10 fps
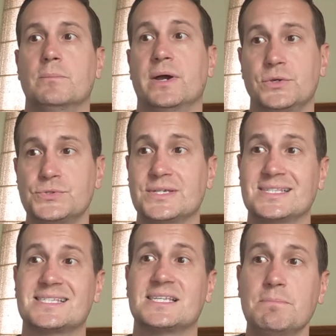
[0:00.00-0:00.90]
By using
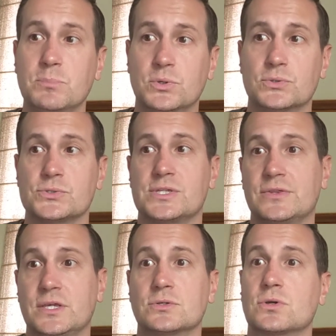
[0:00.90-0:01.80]
symbols
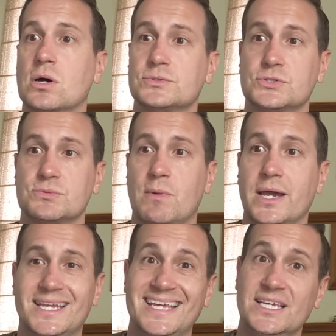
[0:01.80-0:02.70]
that the unconscious
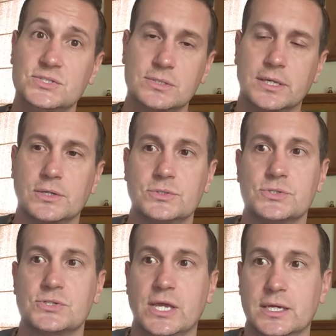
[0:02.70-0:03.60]
mind easily
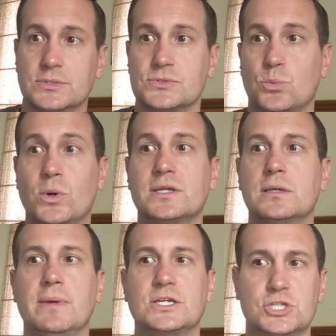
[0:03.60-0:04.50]
understands, one
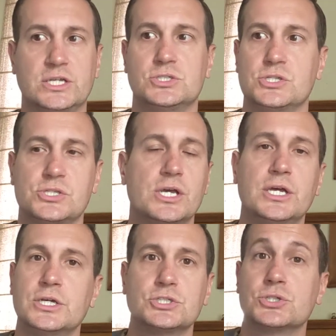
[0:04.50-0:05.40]
can make changes
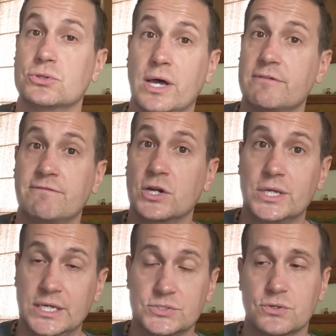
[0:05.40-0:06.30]
to your life
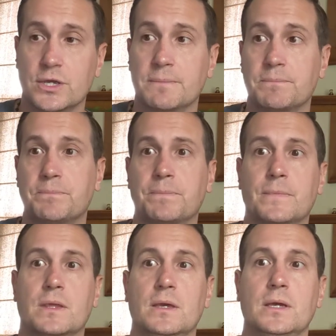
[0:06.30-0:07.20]
very easily,
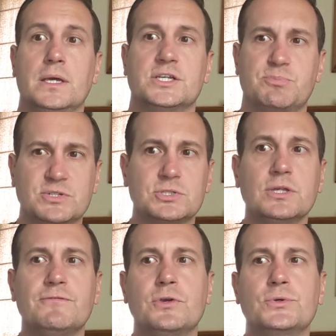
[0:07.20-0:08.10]
especially
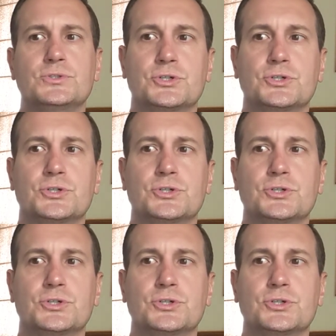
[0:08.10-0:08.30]
if you use